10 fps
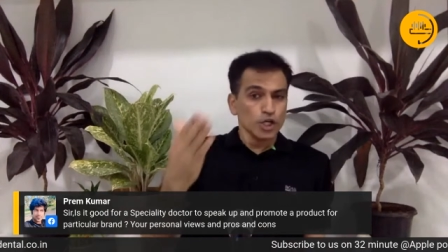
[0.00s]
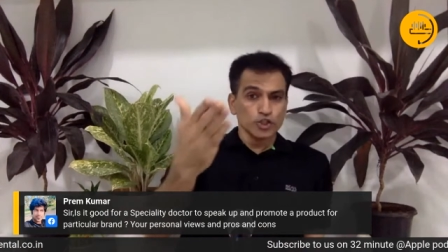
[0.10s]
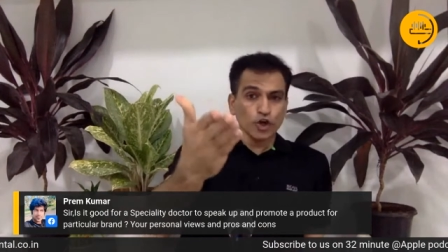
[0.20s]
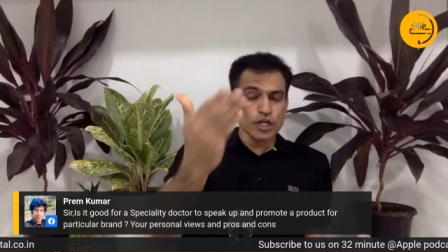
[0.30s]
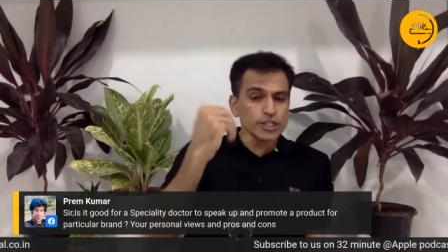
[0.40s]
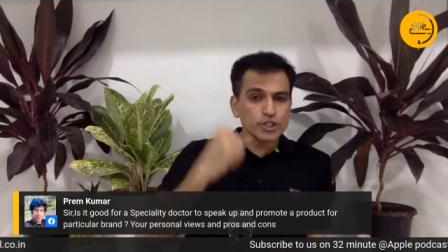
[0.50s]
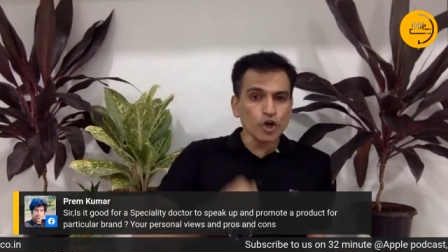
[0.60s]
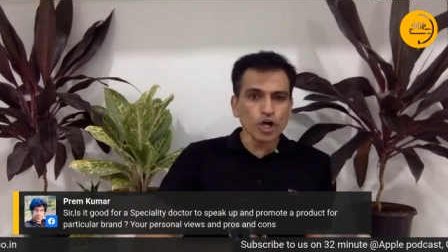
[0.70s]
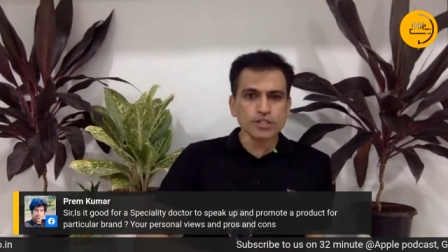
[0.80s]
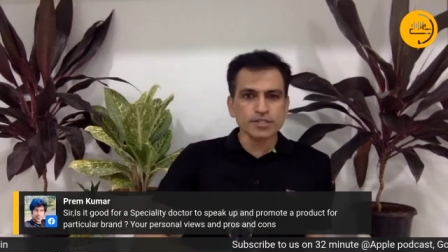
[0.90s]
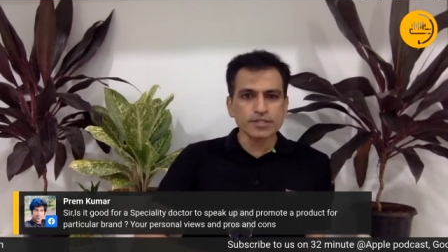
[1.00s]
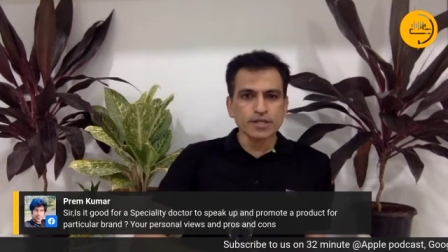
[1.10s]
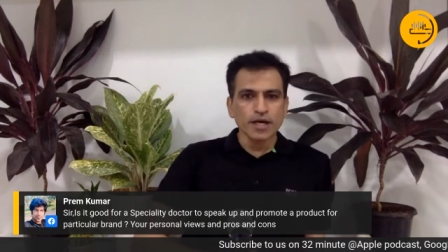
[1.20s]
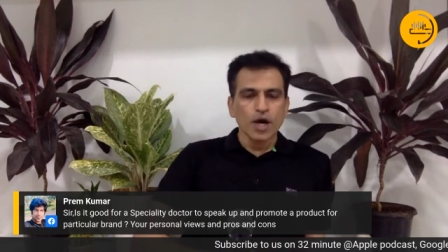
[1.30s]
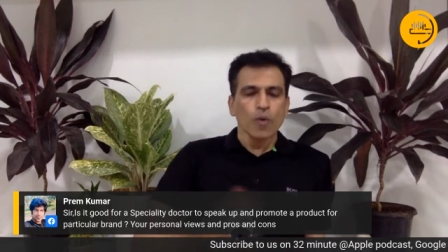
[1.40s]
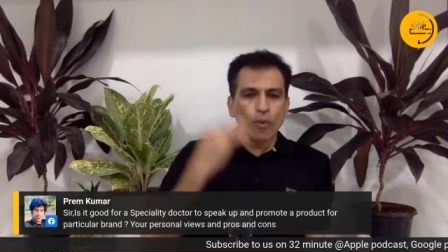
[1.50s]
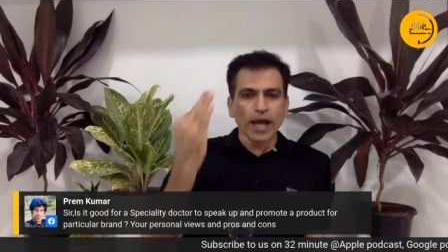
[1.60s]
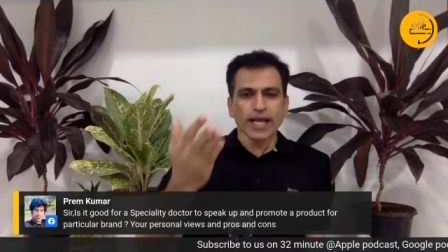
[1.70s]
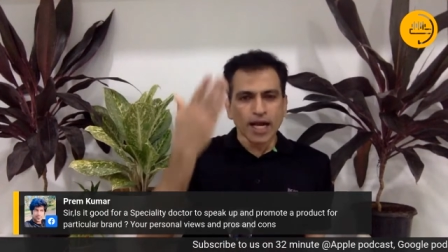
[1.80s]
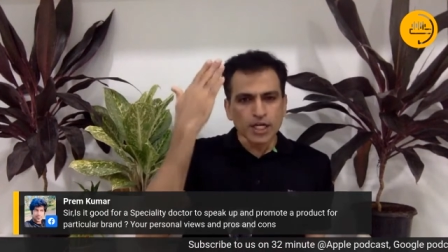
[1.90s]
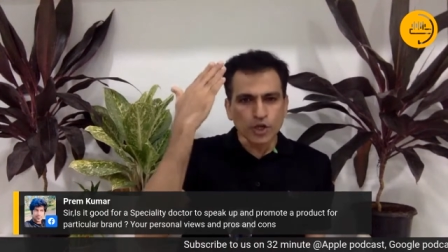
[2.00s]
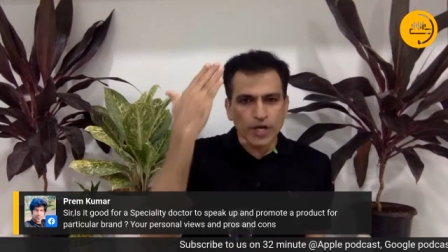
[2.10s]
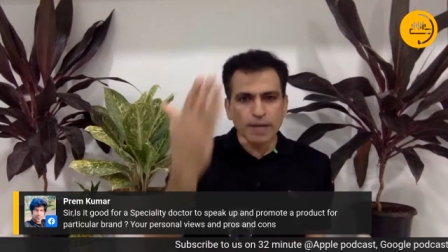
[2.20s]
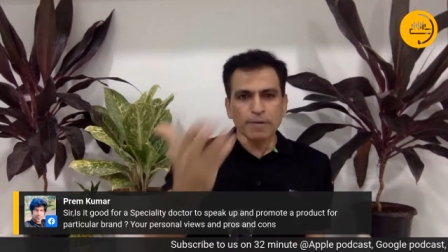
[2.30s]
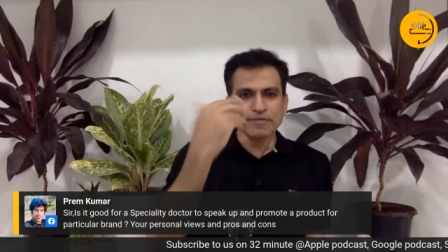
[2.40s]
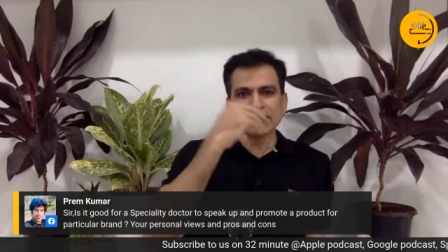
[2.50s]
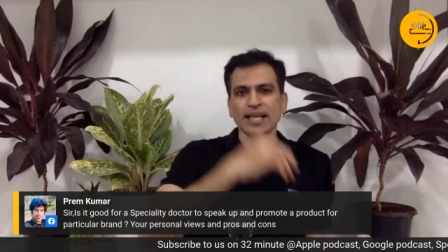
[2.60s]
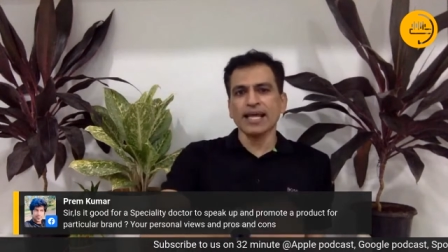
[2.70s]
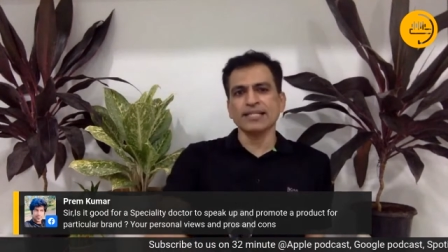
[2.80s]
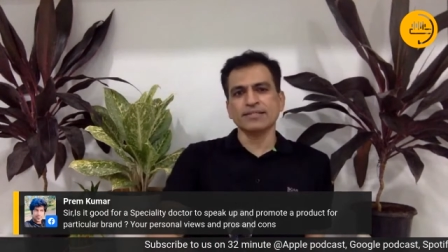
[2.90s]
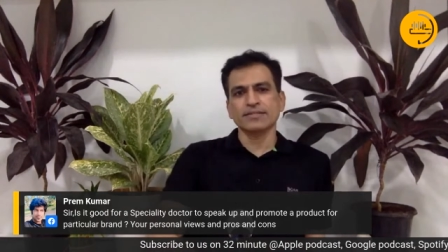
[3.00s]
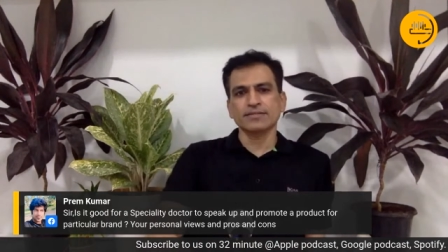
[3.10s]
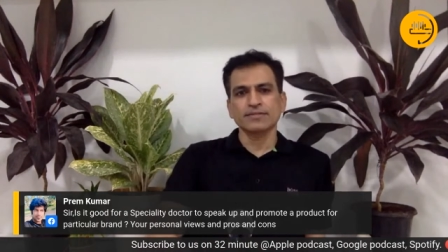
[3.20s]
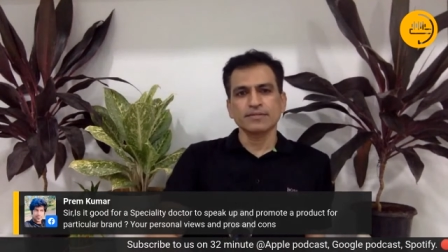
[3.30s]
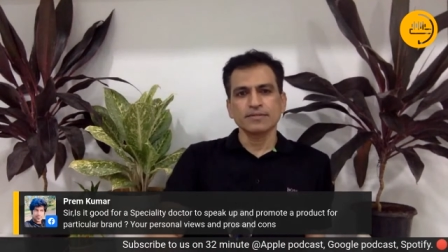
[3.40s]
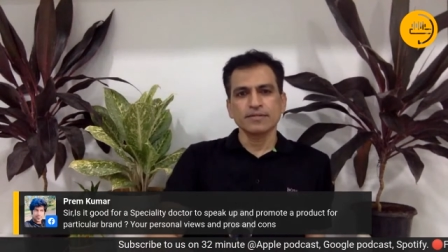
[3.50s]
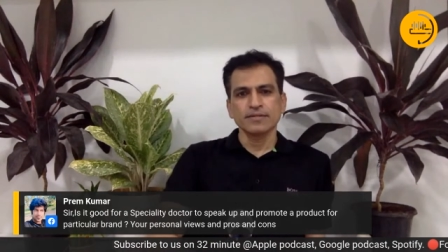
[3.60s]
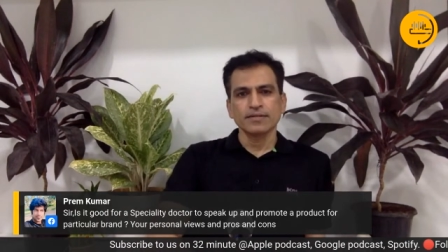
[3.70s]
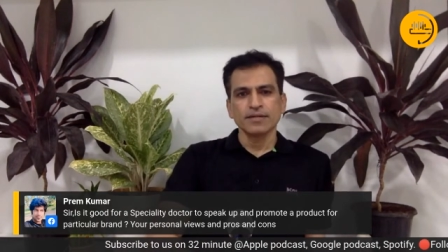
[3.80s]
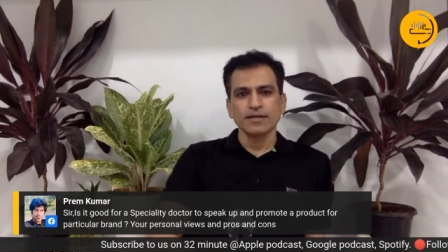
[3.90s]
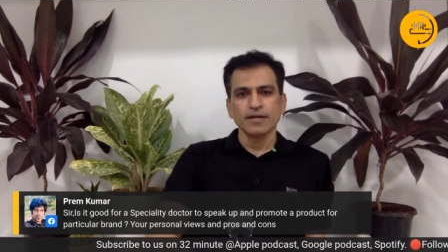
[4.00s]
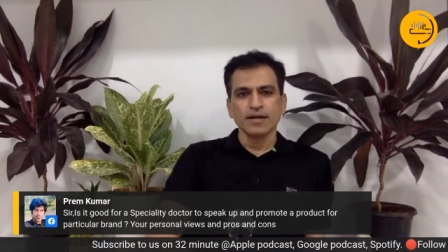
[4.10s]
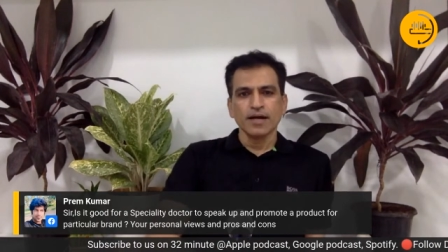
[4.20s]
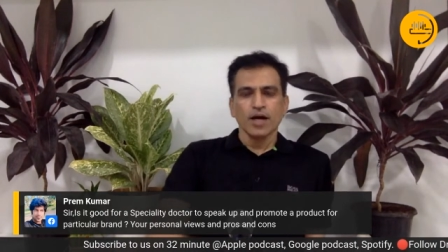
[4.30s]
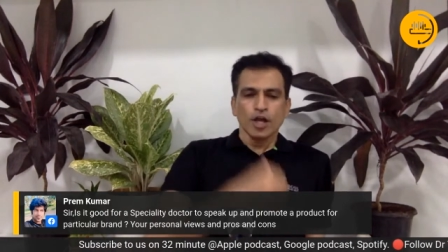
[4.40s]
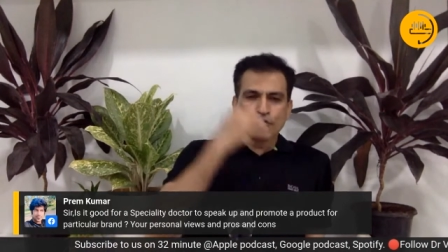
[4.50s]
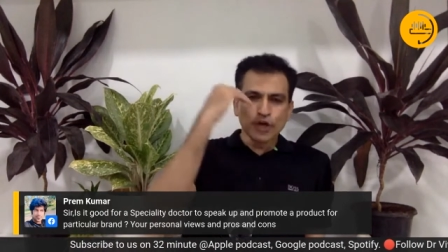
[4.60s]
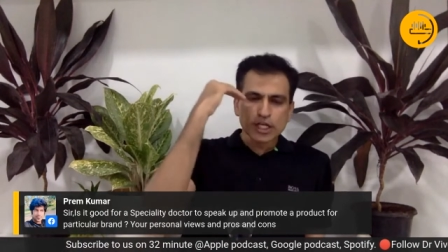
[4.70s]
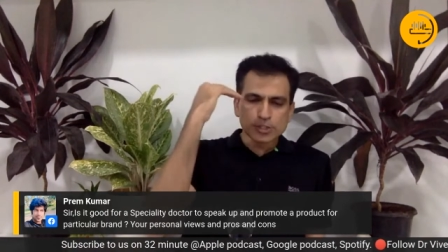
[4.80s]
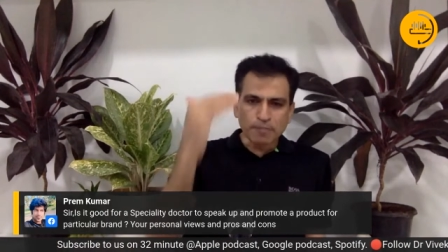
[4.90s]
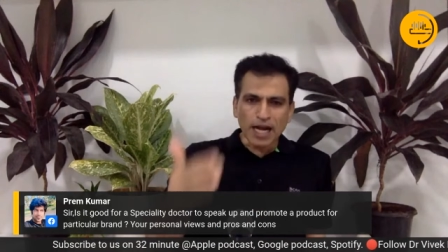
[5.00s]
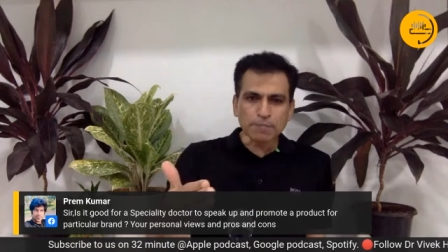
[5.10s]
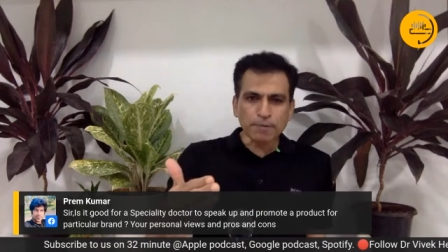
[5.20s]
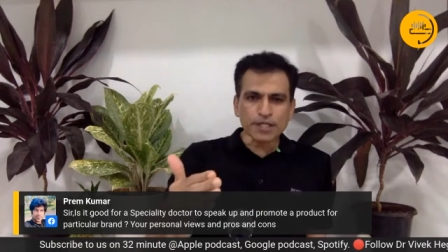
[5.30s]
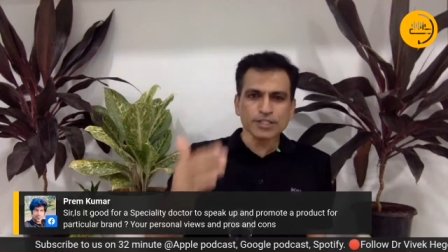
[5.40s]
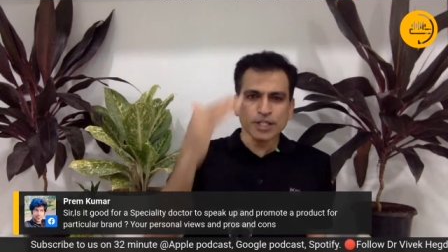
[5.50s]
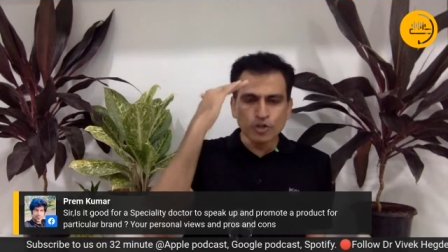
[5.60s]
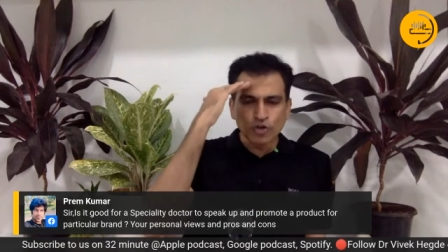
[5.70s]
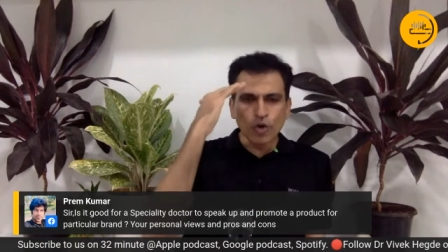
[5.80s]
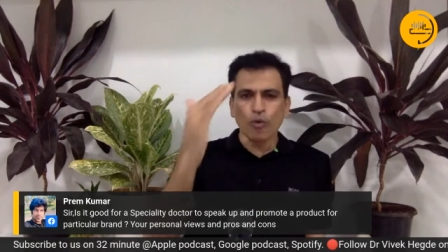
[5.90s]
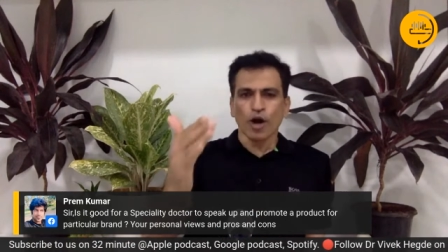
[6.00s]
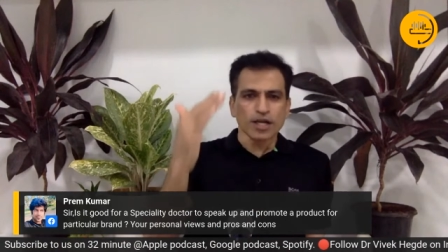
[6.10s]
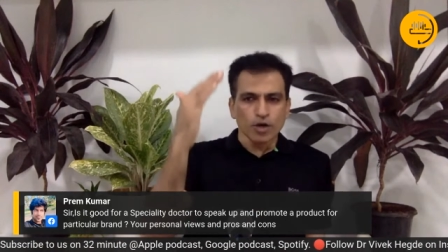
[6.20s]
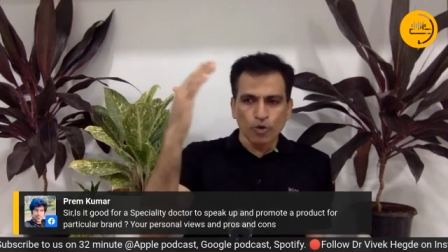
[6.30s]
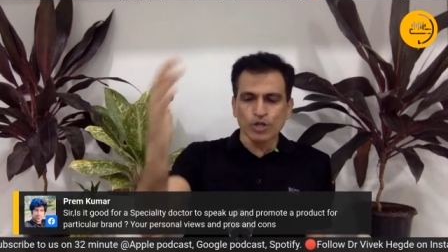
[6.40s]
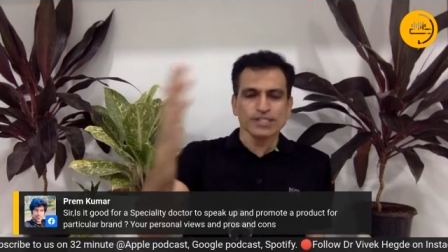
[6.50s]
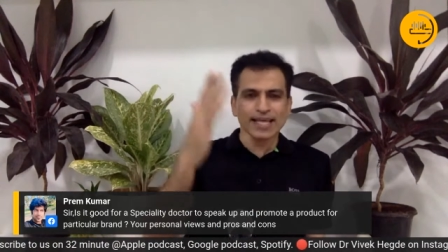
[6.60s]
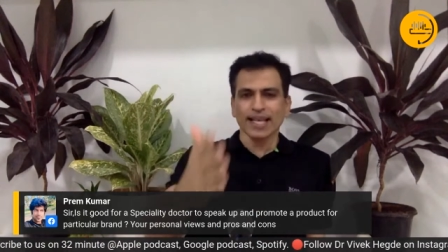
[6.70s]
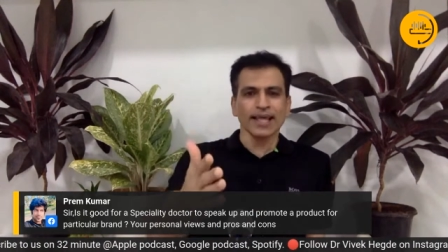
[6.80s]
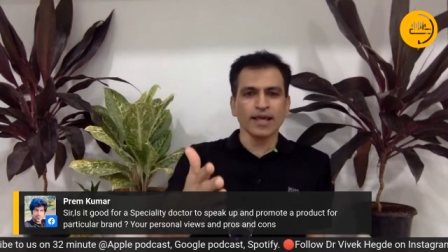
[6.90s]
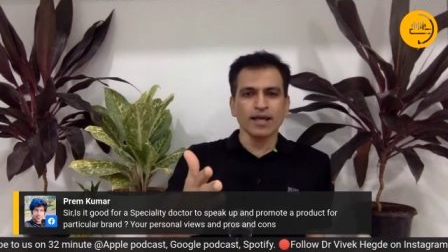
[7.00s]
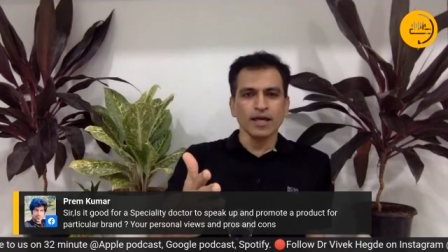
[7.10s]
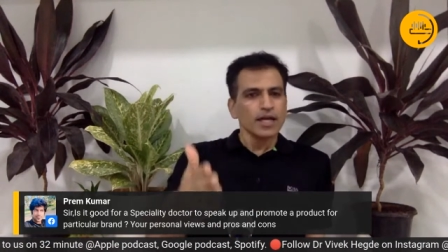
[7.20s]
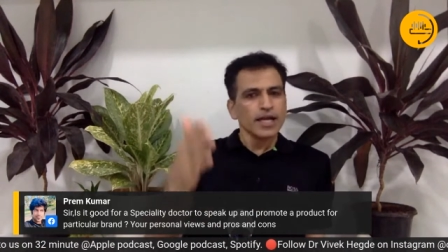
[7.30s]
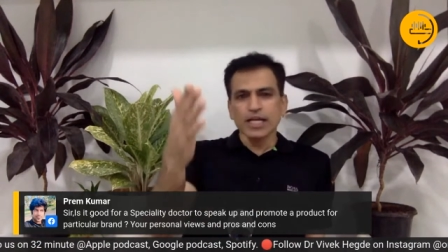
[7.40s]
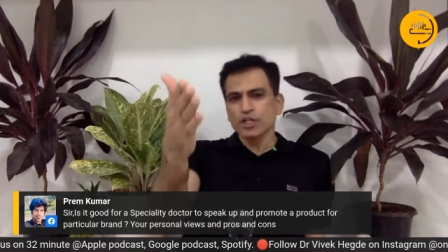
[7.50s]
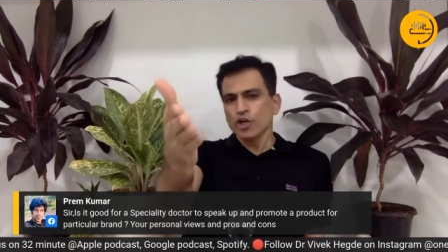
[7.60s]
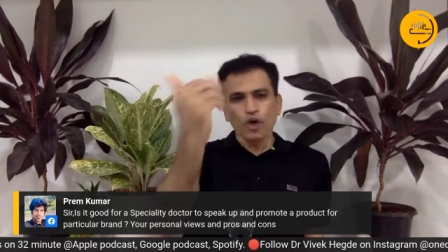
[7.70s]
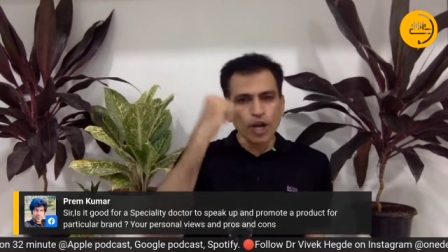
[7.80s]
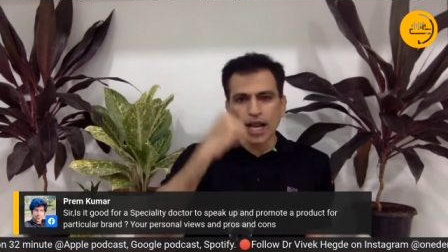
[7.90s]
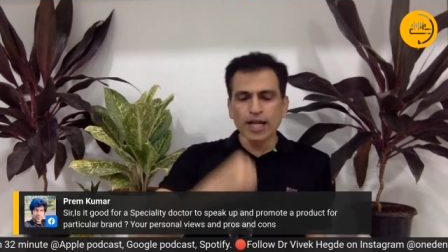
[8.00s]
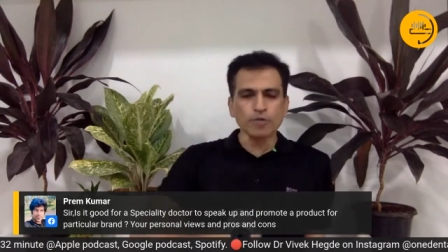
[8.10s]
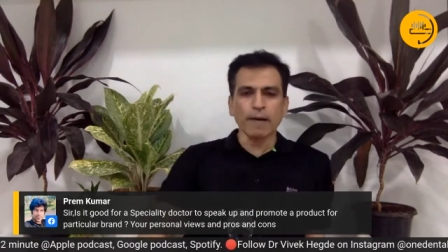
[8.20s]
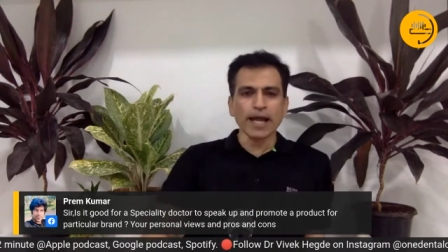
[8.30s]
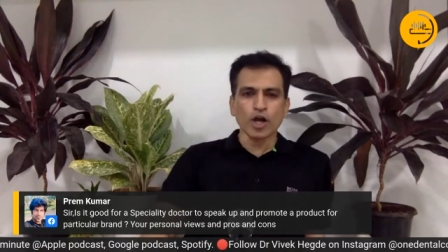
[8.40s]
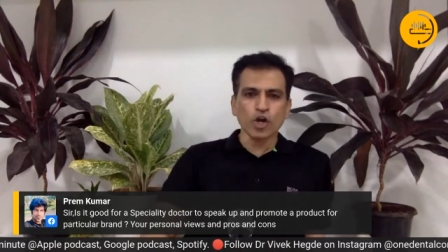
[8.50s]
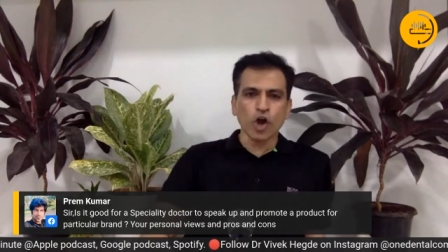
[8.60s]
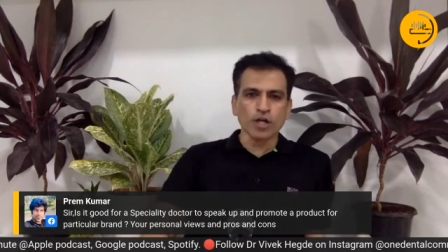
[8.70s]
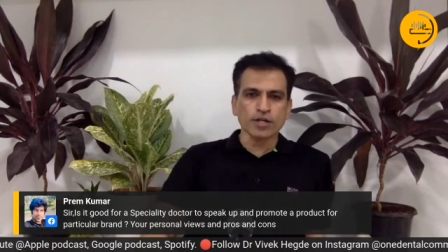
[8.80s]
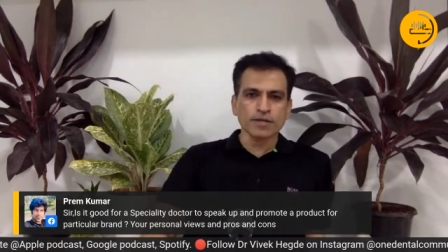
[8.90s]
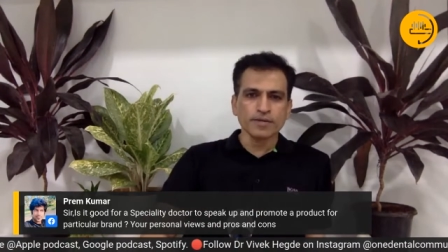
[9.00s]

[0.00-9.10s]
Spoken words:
Choice is yours. Why can't you read between the lines? If you're a smart person, you know who is selling. It's on your hand to buy or not.